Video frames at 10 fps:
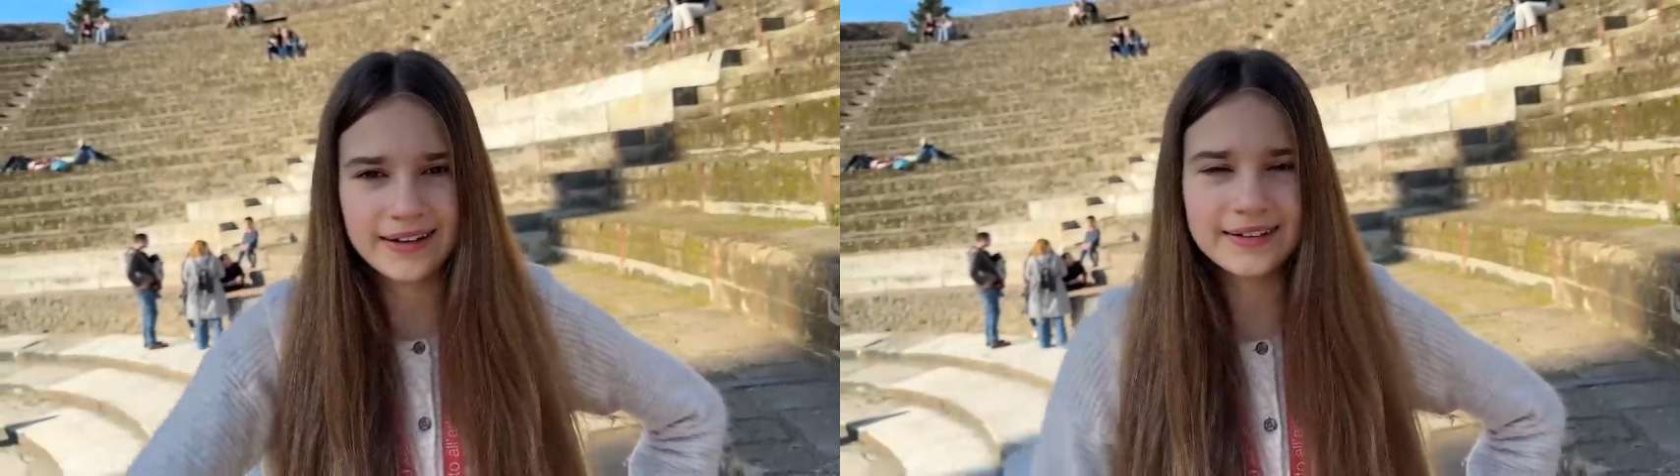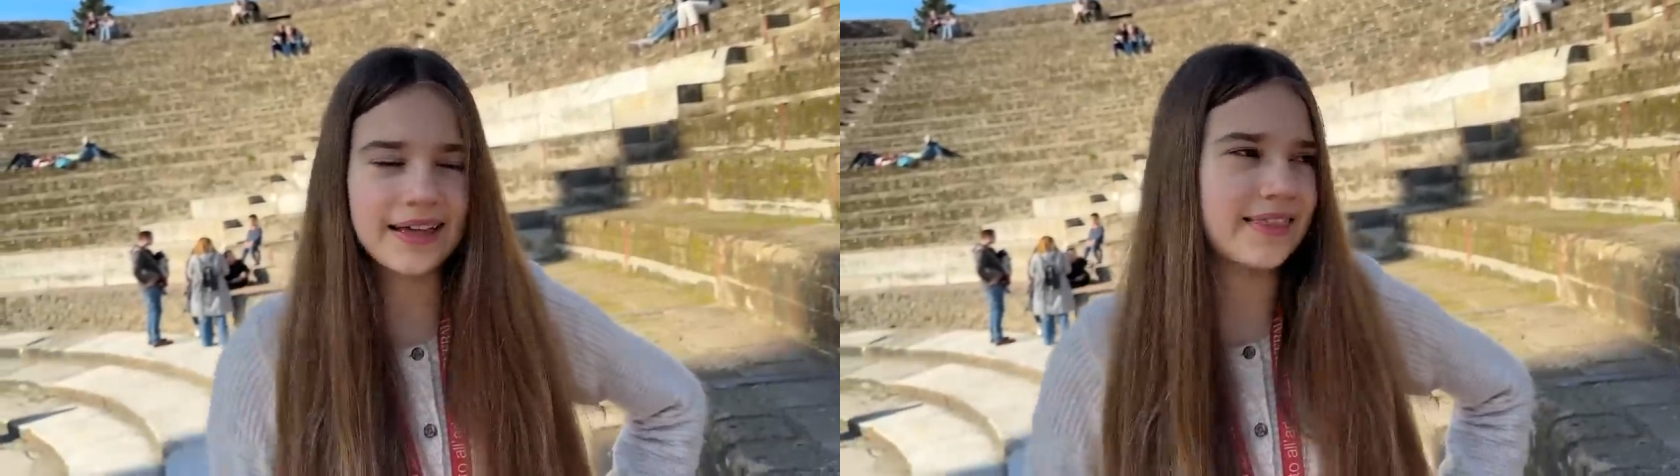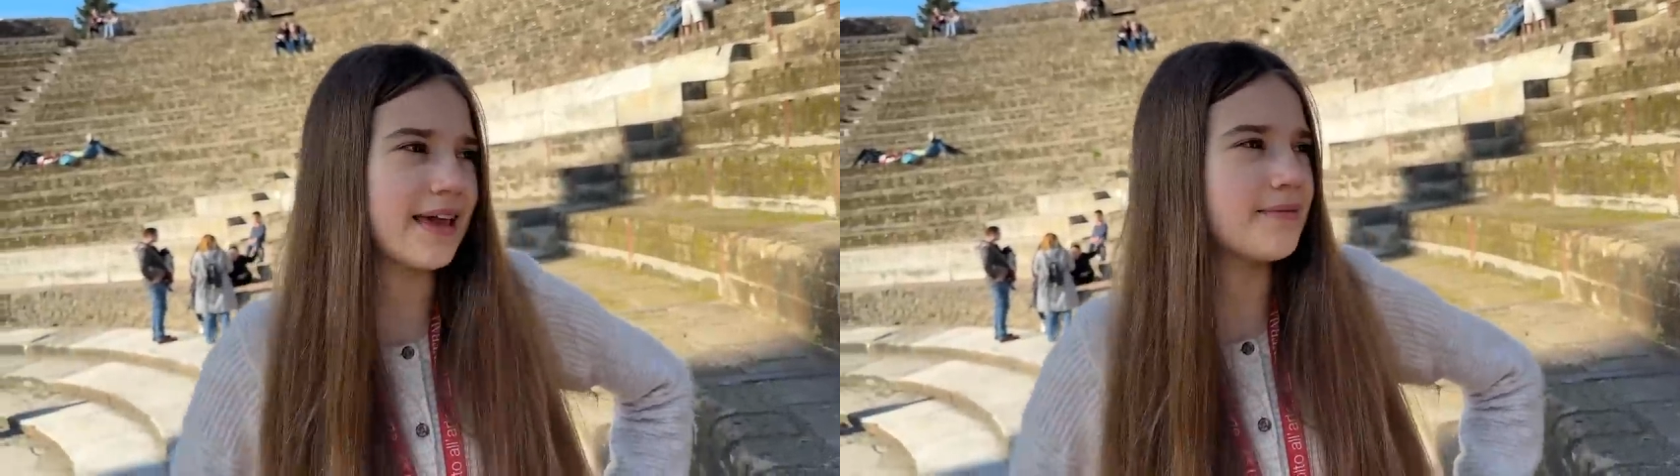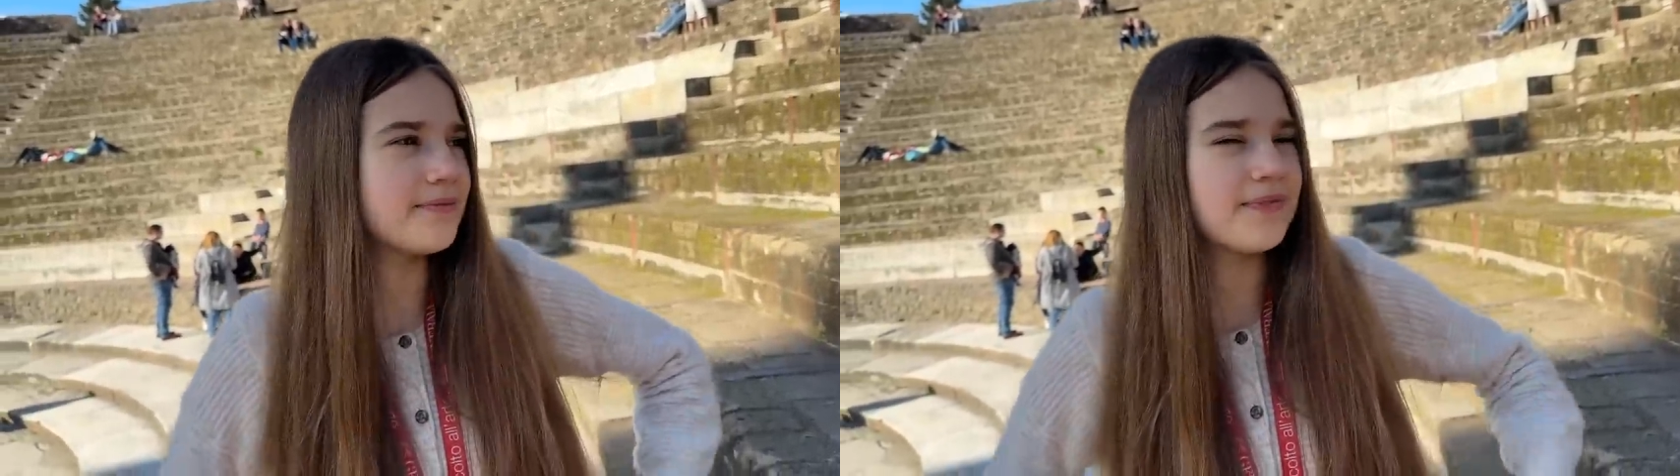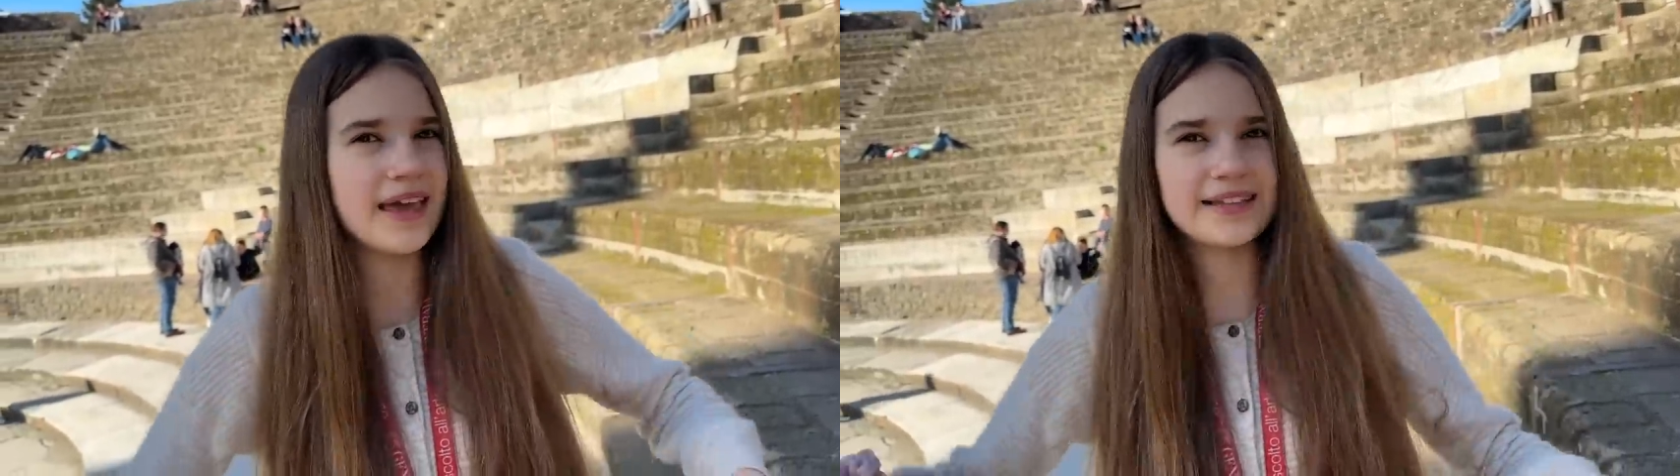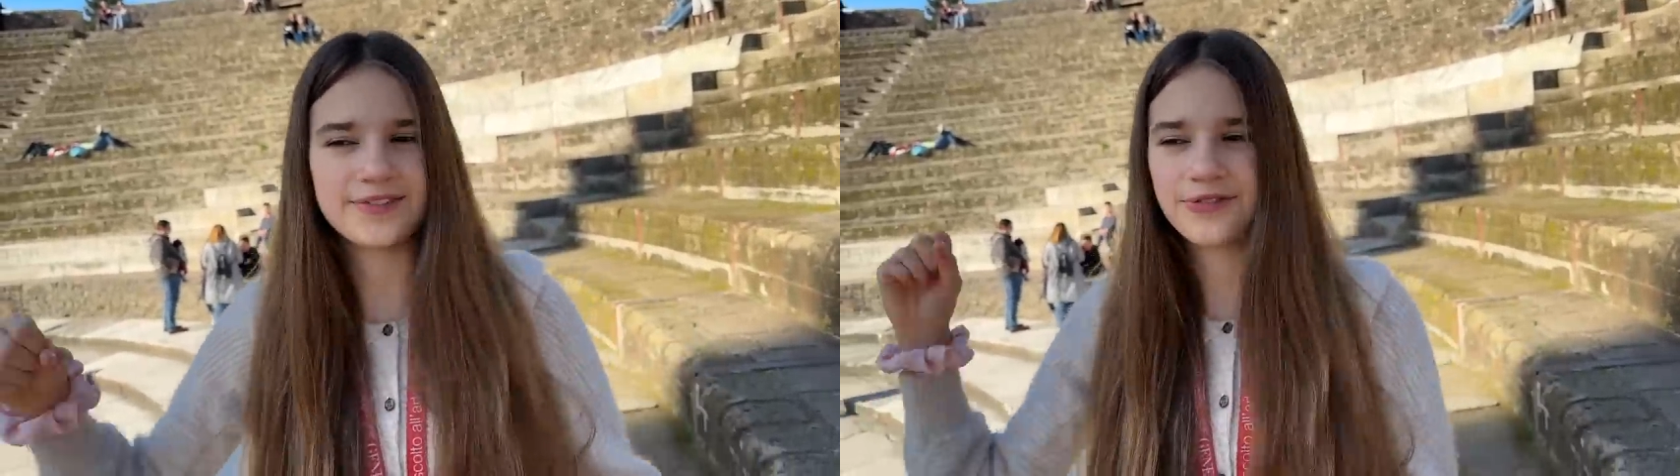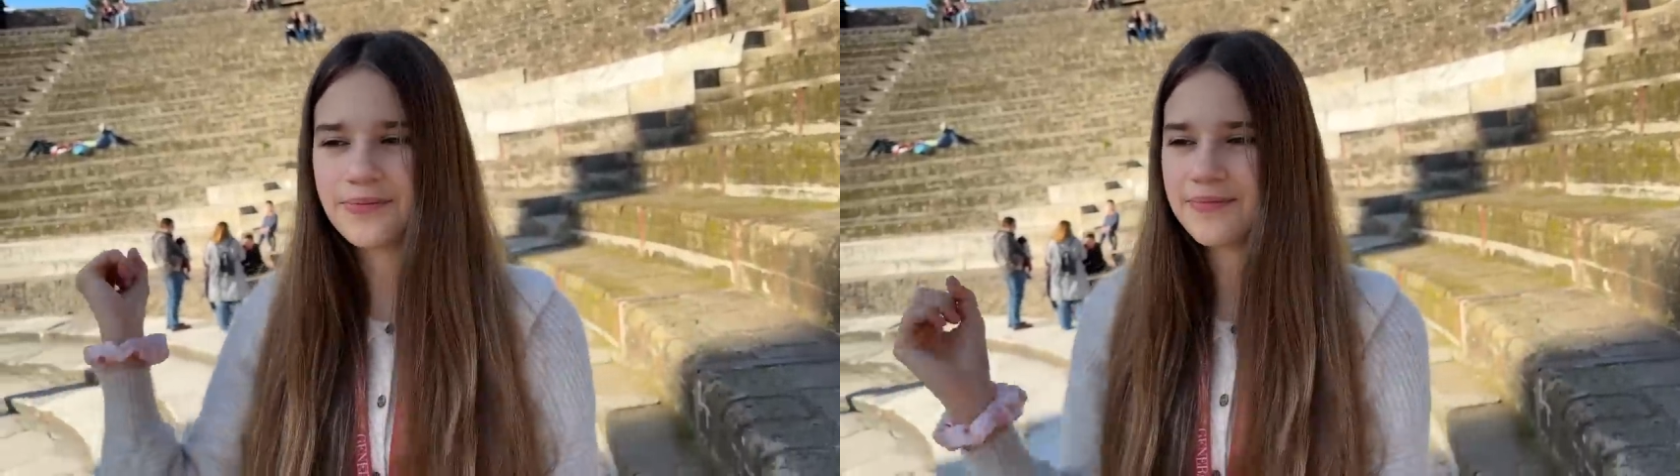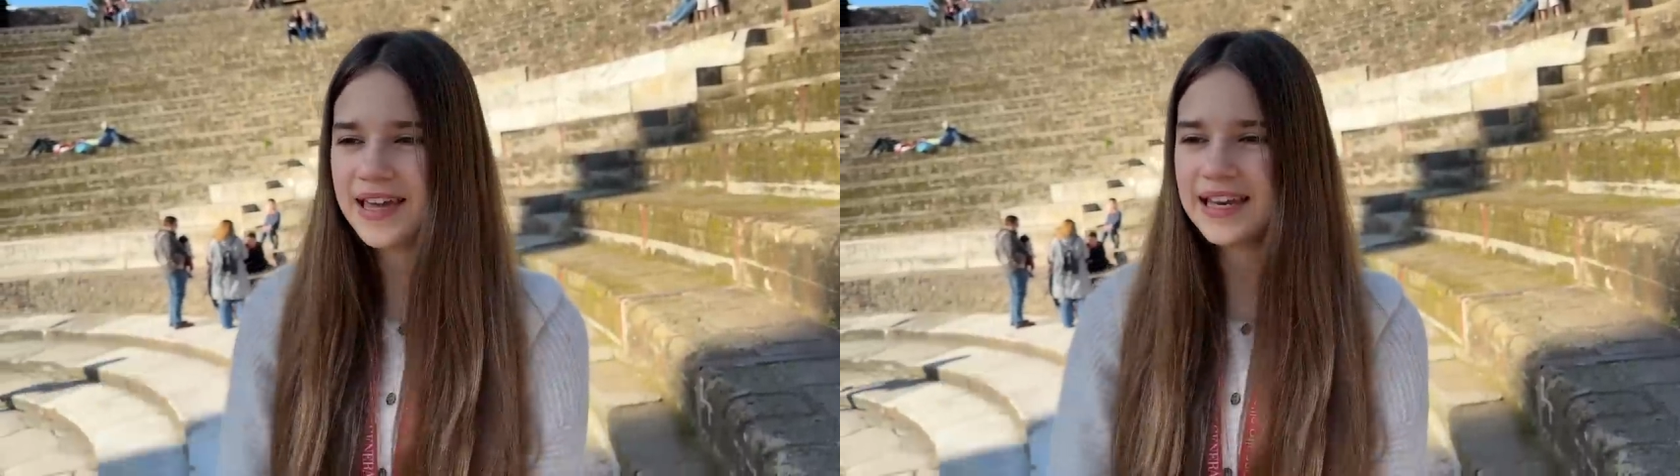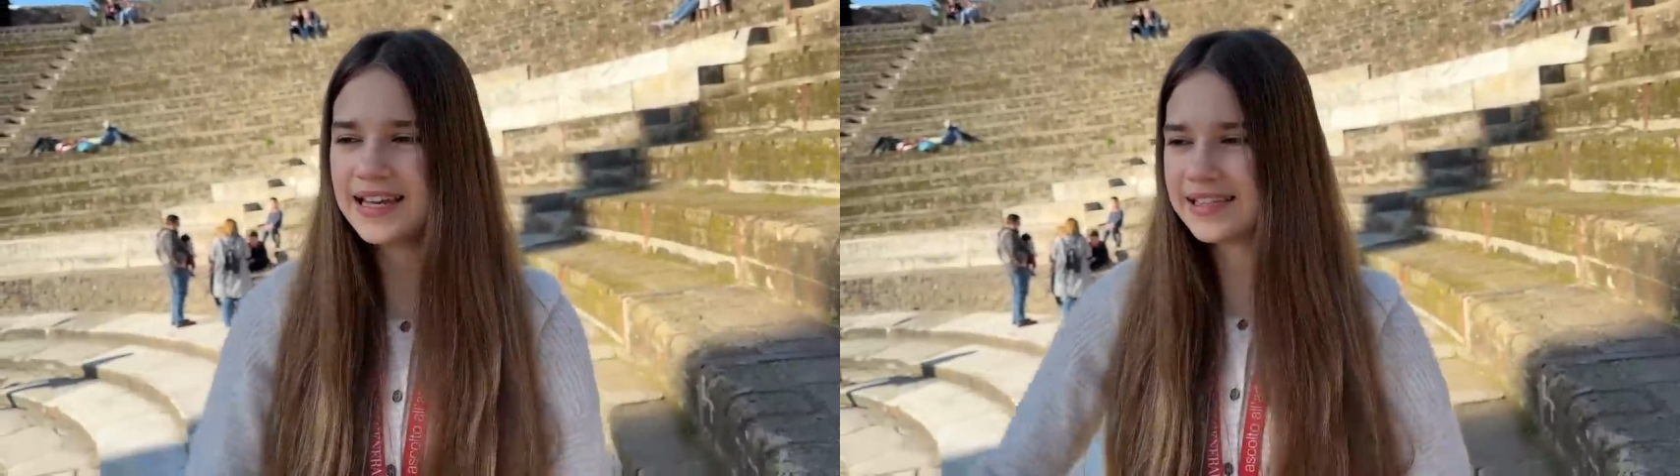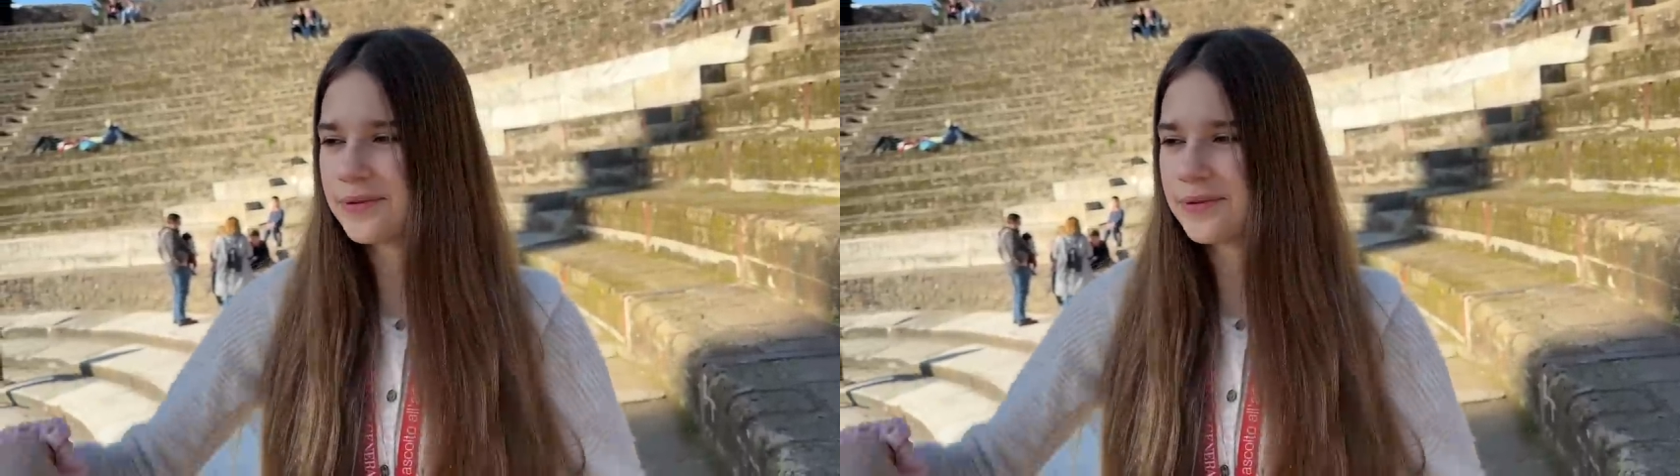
Like they make different meetings